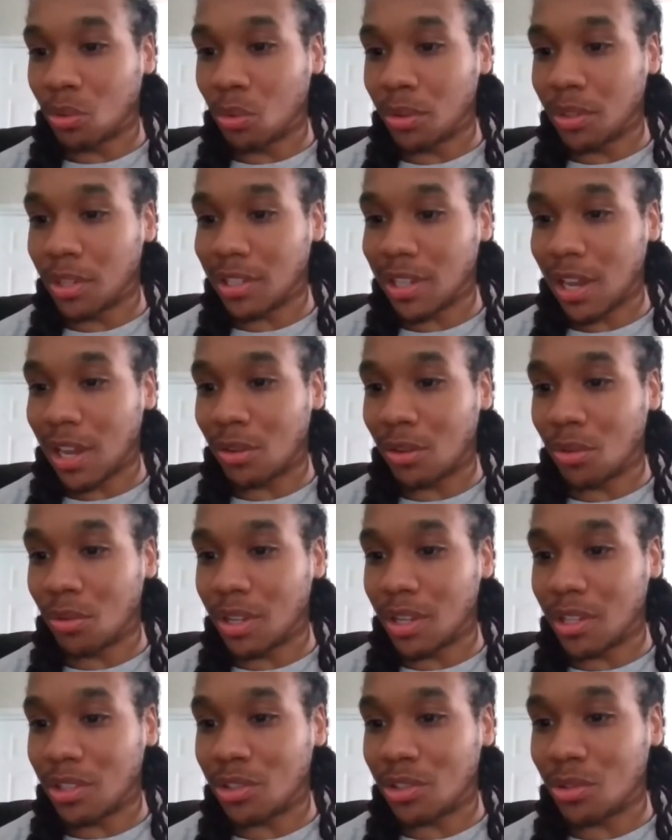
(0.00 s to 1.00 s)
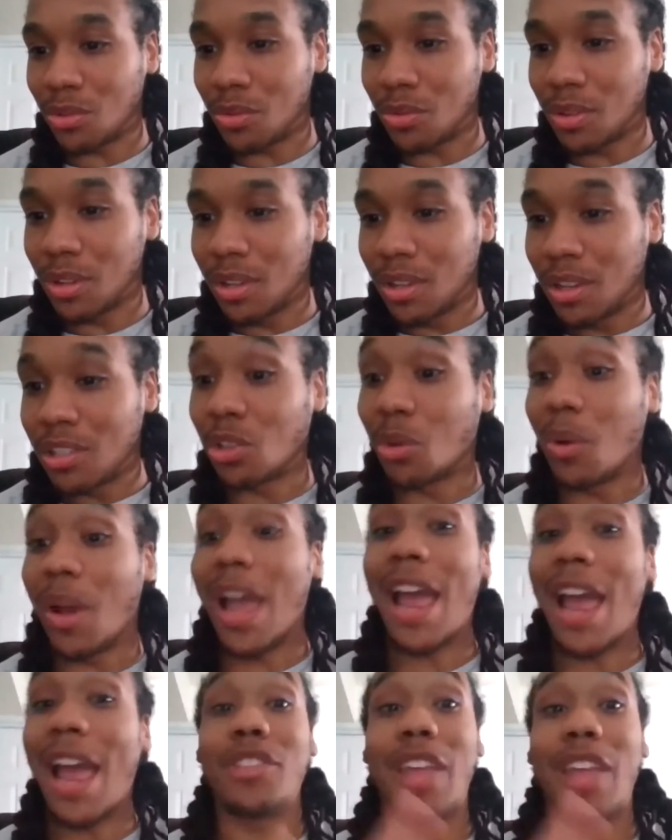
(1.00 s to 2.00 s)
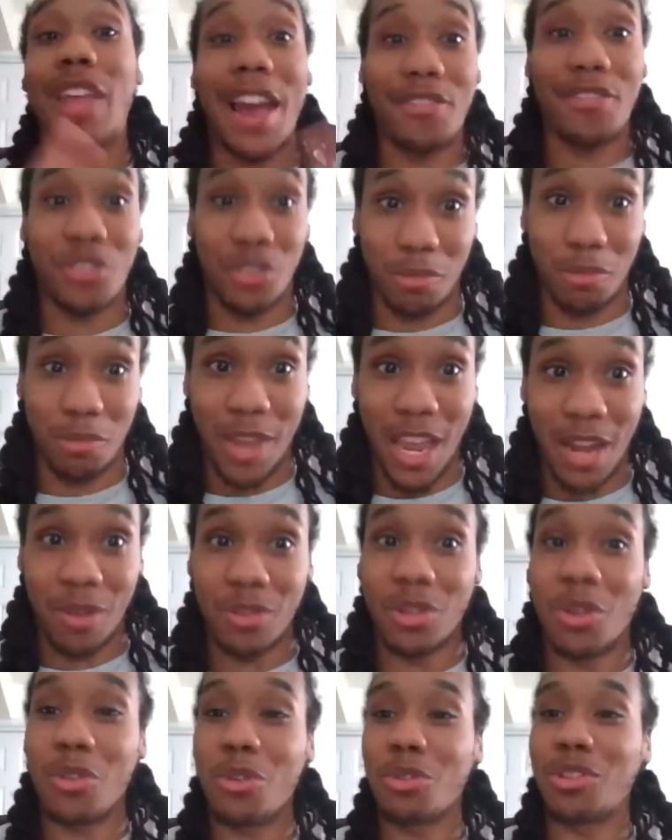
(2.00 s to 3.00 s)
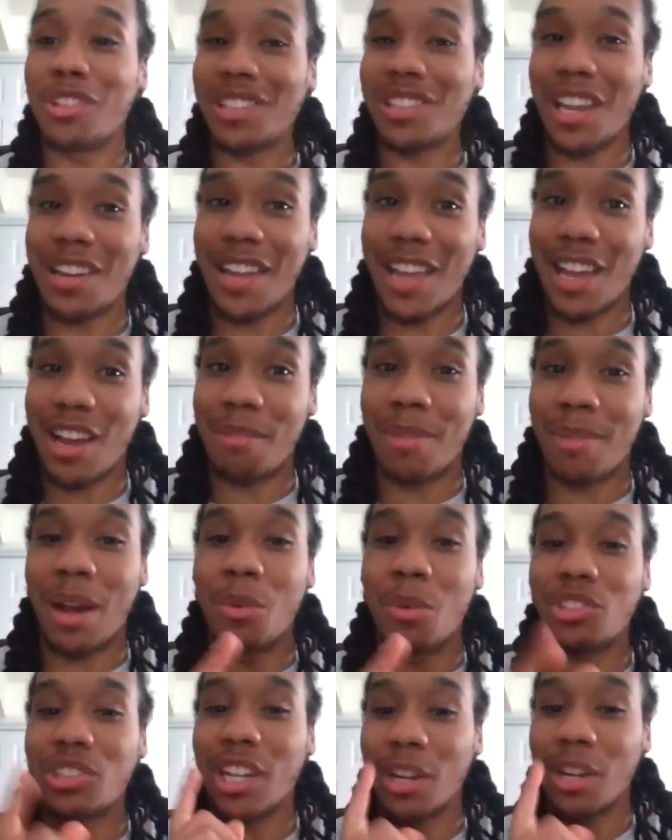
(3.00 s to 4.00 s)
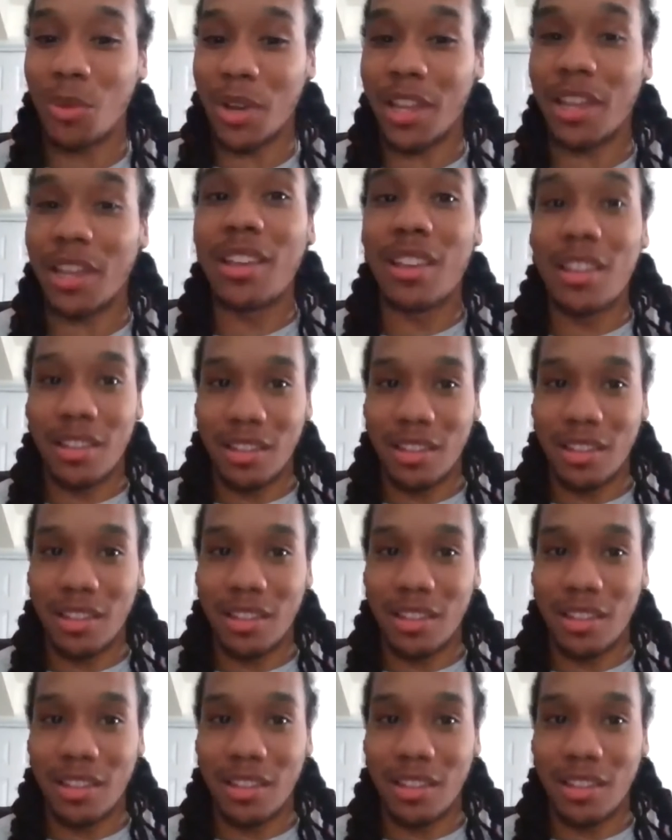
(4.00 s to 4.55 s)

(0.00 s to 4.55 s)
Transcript: throw a discount on it too. So after the panel, don't go to the site now, but I want y'all to wait.